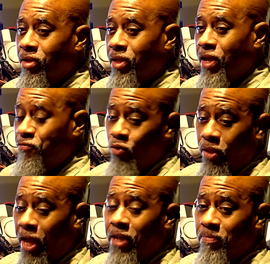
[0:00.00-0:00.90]
if you're
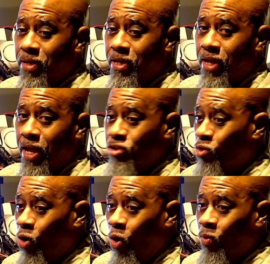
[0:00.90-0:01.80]
like me and you're
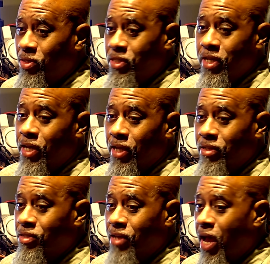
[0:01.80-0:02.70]
always
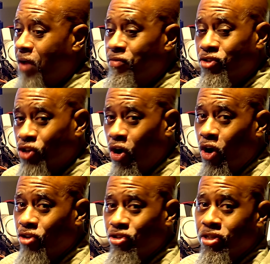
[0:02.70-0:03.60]
seeking to have a
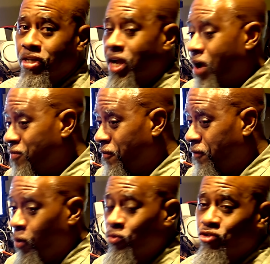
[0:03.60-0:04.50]
charge, have your
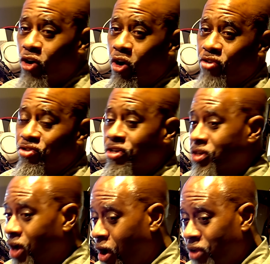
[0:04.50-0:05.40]
phone charged,
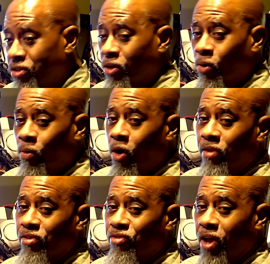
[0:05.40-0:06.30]
on the go all
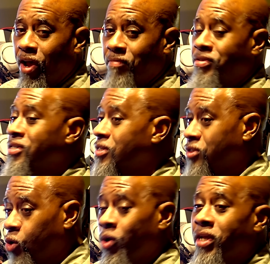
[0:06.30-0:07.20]
the time,
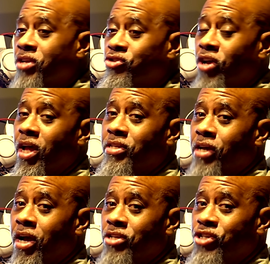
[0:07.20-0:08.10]
don't get
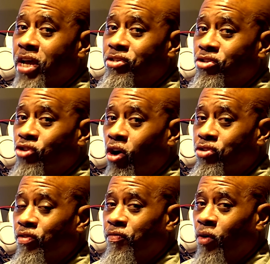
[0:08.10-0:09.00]
a chance to
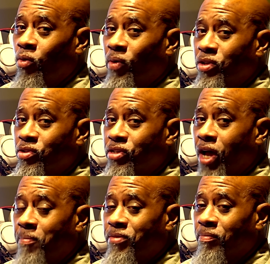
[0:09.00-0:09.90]
charge your phone when you
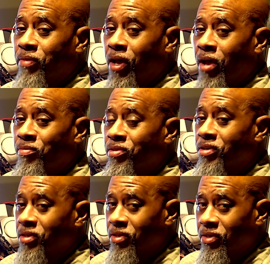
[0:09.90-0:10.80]
stop sometimes,
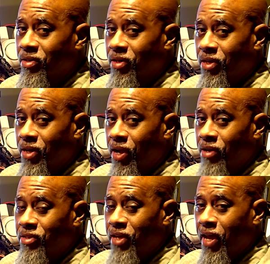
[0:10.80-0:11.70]

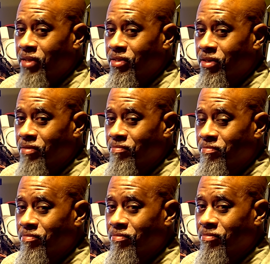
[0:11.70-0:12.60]
here's the answer.
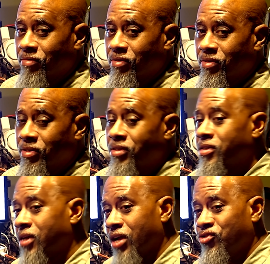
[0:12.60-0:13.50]

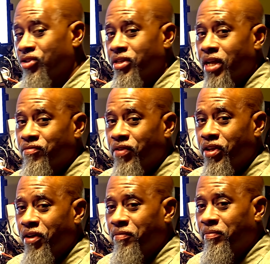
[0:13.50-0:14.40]
Catch you in the next video.